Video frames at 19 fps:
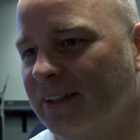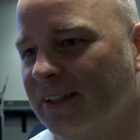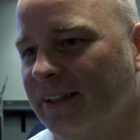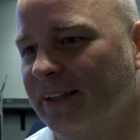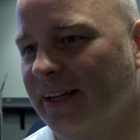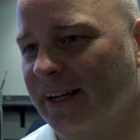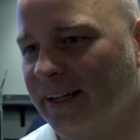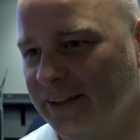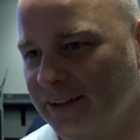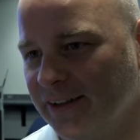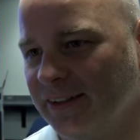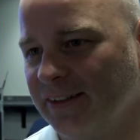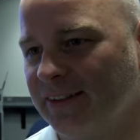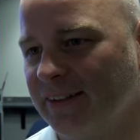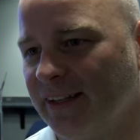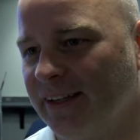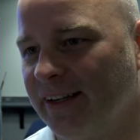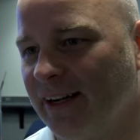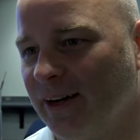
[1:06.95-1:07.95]
nadir
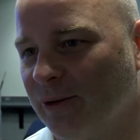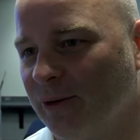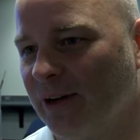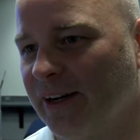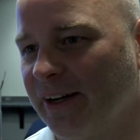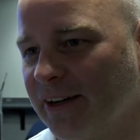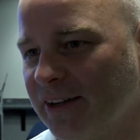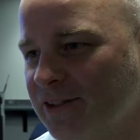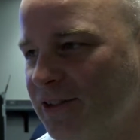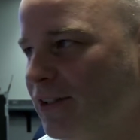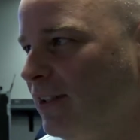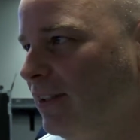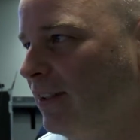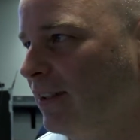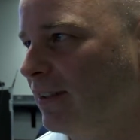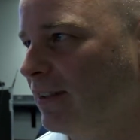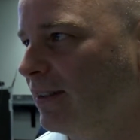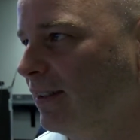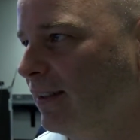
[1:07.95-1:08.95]
and now we're at our
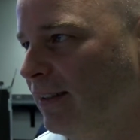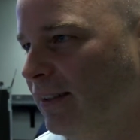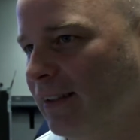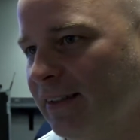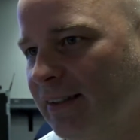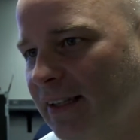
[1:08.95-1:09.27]
zenith and